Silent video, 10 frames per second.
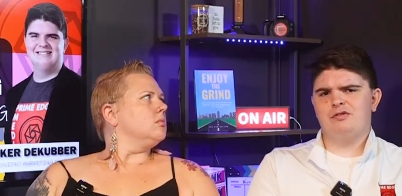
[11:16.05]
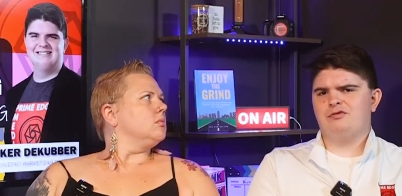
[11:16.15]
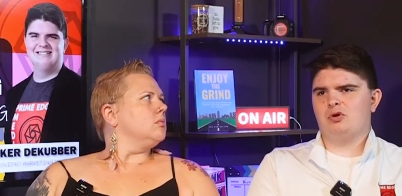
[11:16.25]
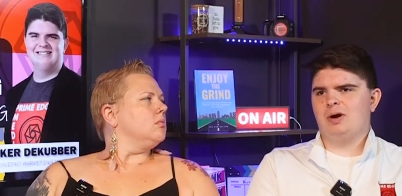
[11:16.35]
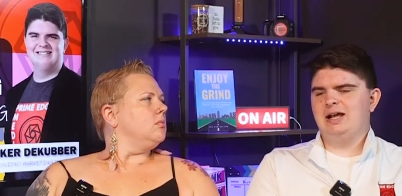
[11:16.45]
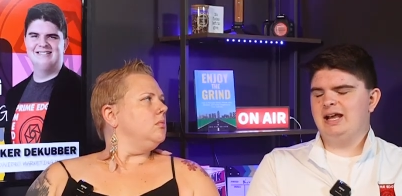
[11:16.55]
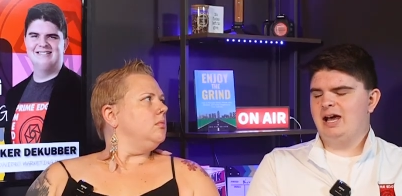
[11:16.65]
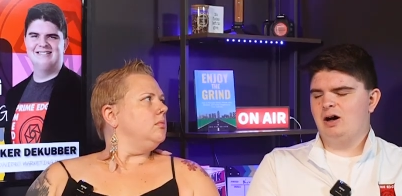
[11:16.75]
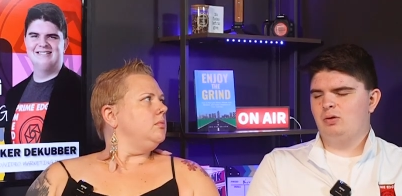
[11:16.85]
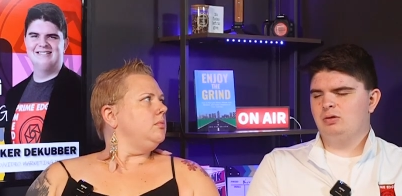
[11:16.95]
Speaker 1: but for right
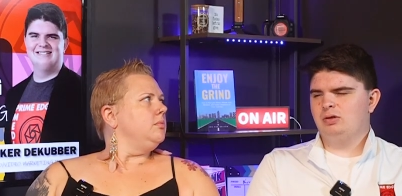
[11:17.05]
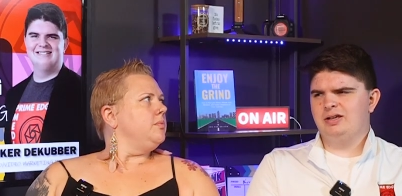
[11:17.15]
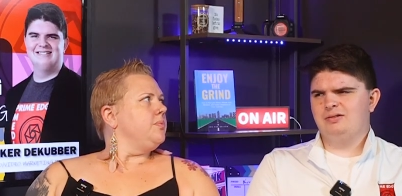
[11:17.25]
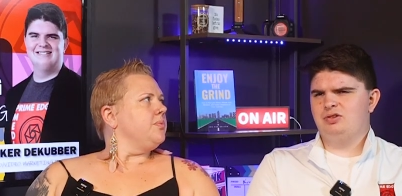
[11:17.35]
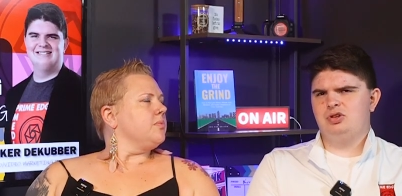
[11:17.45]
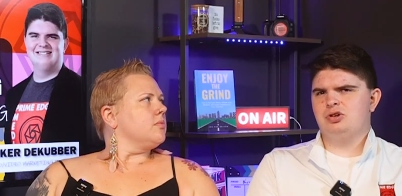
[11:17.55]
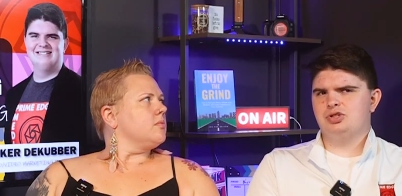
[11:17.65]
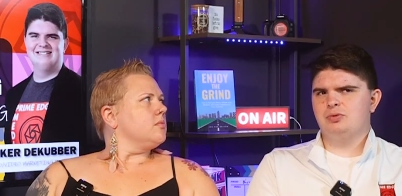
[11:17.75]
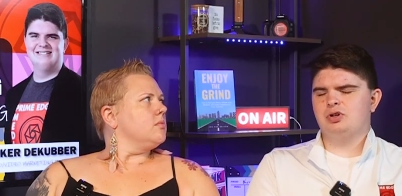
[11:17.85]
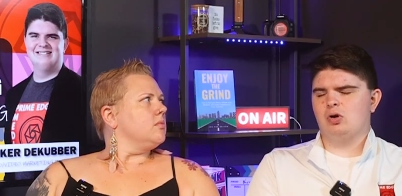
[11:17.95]
now, like you're
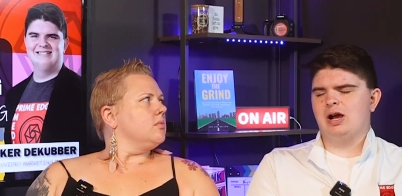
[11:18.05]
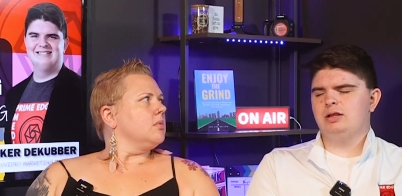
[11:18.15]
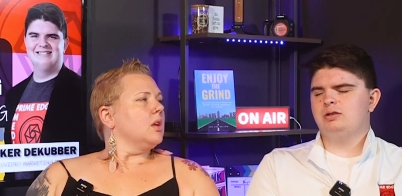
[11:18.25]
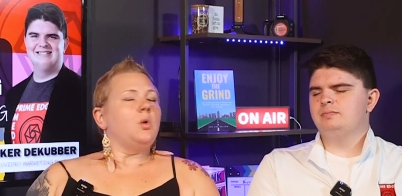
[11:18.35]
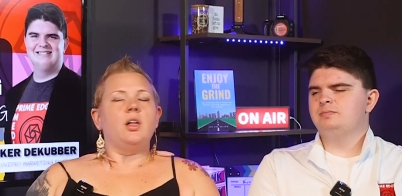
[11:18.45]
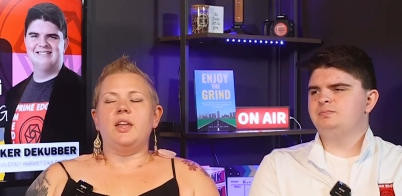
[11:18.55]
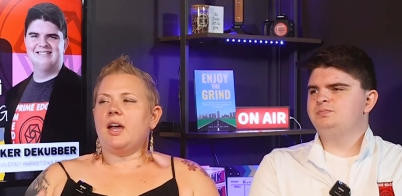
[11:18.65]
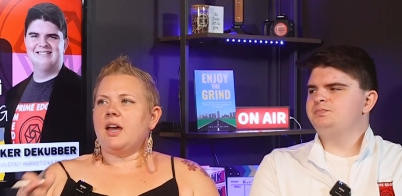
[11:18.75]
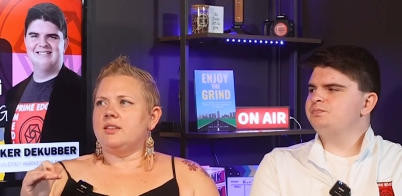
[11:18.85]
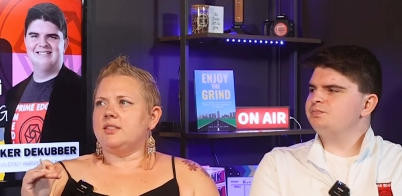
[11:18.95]
doing great. Well, yeah,
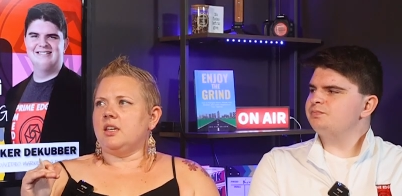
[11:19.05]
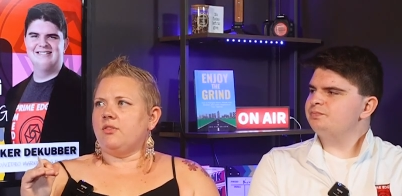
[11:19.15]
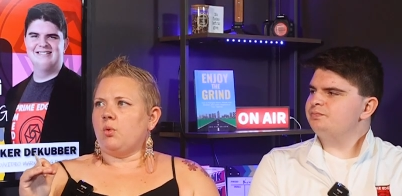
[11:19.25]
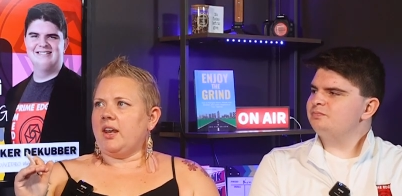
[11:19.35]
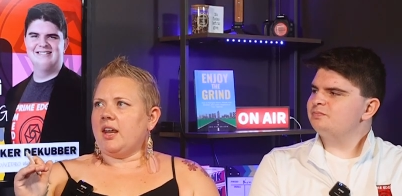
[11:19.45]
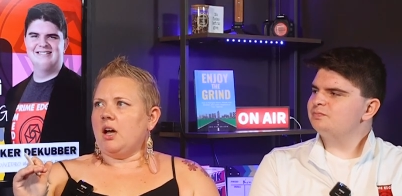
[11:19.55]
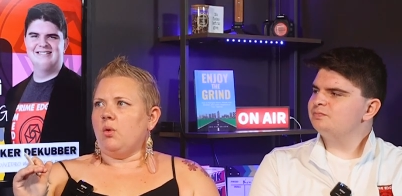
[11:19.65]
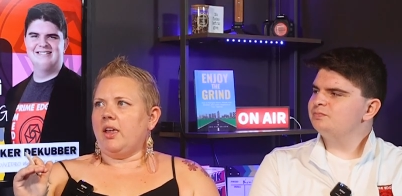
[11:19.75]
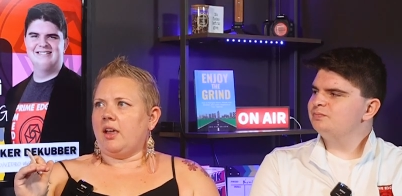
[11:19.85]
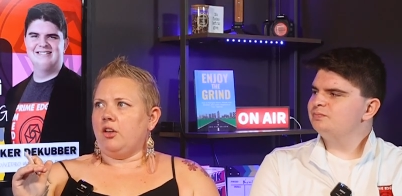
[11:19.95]
and honestly, sure.
Speaker 2: if right
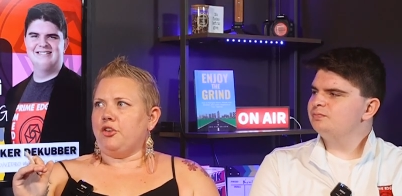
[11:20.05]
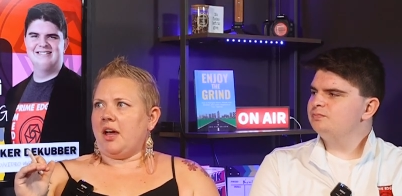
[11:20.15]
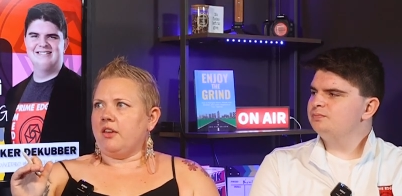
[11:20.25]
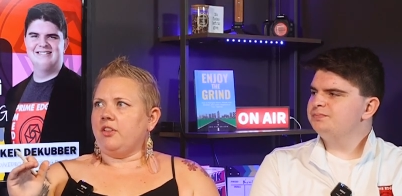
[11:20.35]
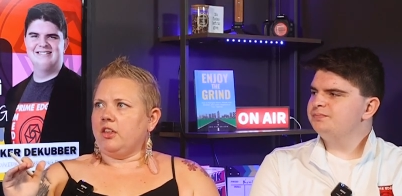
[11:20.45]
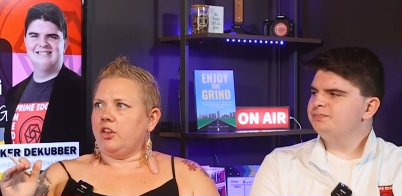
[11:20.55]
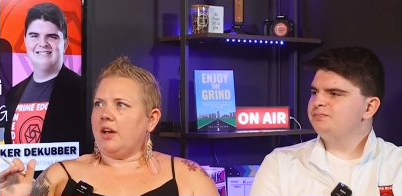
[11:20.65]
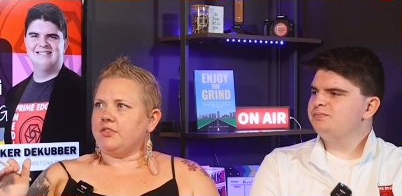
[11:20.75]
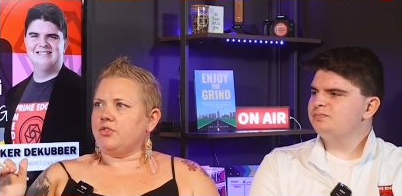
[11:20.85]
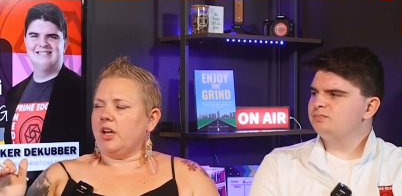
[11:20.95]
now we you kind of feel like you
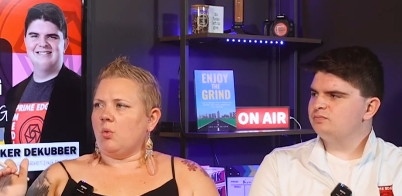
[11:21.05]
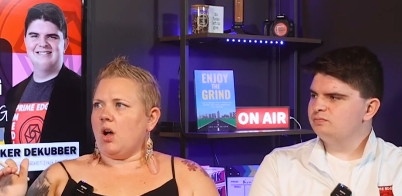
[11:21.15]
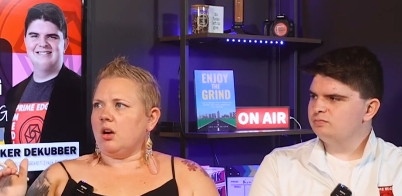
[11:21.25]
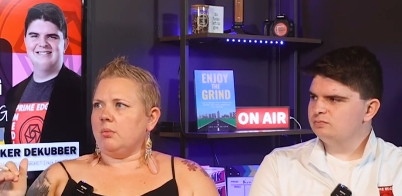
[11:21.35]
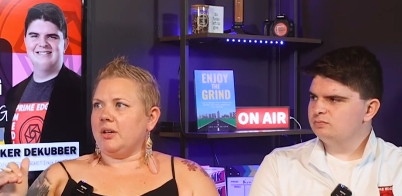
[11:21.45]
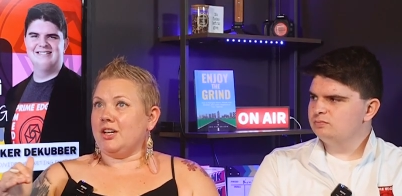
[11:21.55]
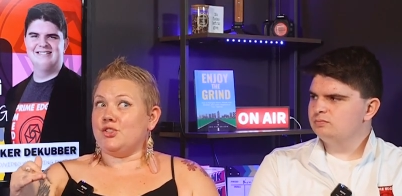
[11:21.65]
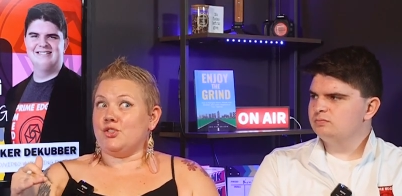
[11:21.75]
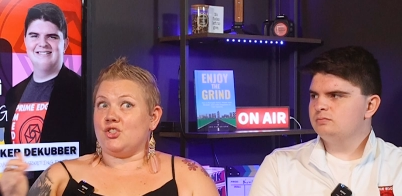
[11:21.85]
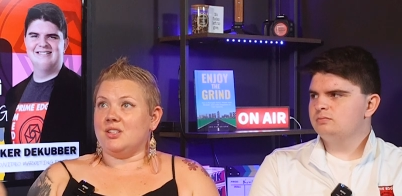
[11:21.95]
have to tread water
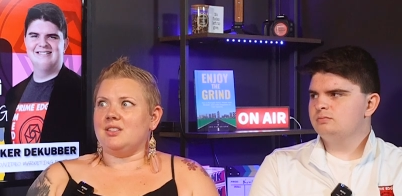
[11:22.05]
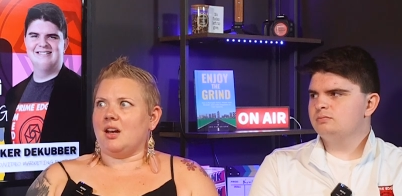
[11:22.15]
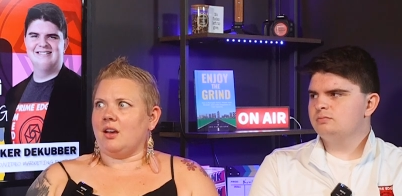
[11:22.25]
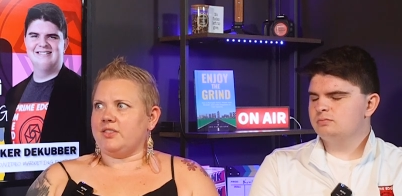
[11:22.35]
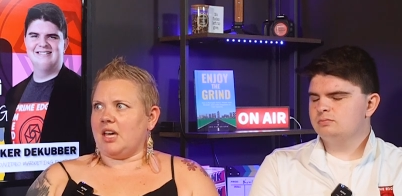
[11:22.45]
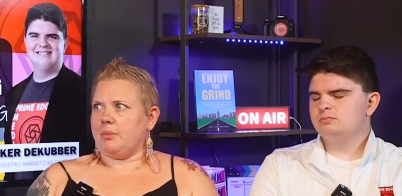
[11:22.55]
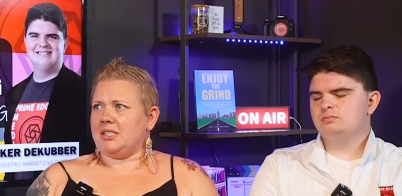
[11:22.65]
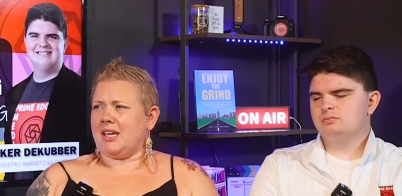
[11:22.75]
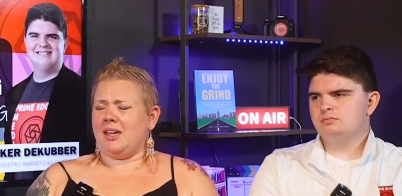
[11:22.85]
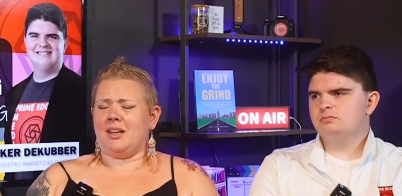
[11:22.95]
because there's just not enough time in
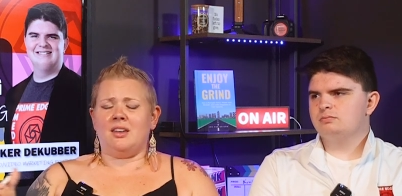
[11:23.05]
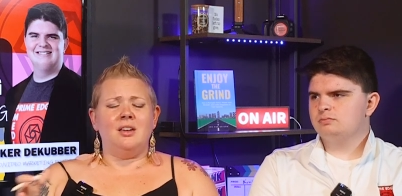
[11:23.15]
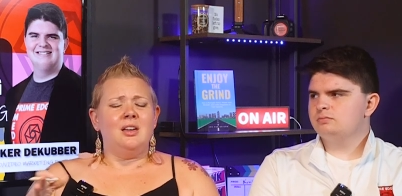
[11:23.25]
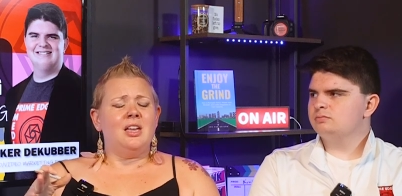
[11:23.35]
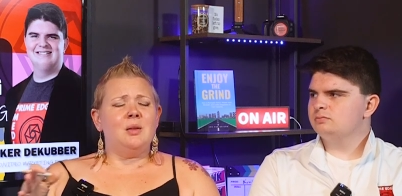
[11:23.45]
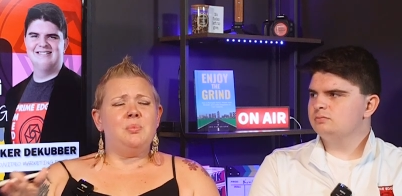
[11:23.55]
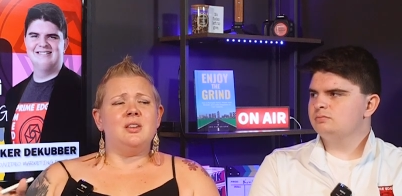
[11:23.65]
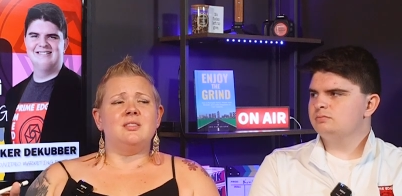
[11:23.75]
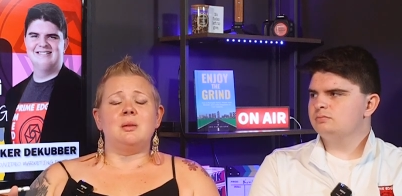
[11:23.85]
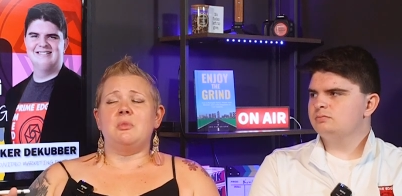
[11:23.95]
the day, and it
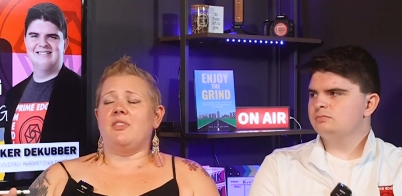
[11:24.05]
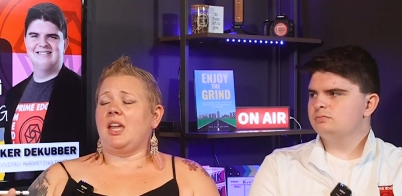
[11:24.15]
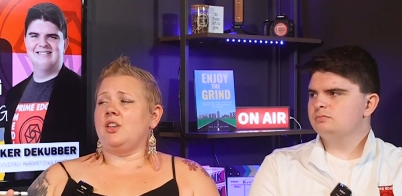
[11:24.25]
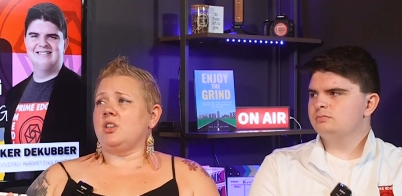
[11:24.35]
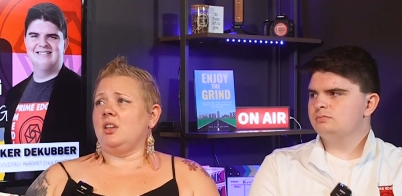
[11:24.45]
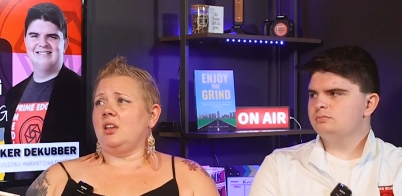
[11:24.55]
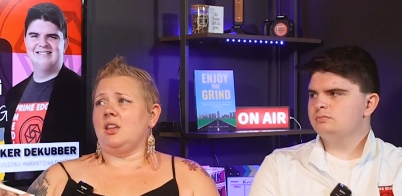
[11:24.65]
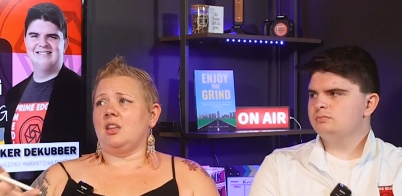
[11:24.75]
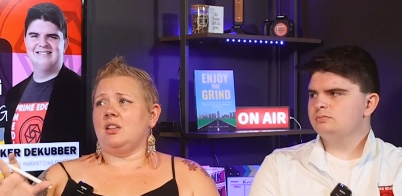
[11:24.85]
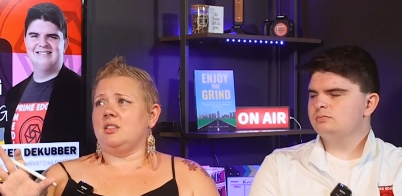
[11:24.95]
being summer vacation
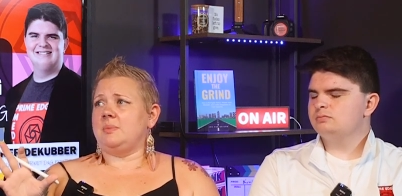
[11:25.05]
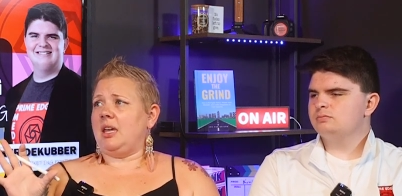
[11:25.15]
and kids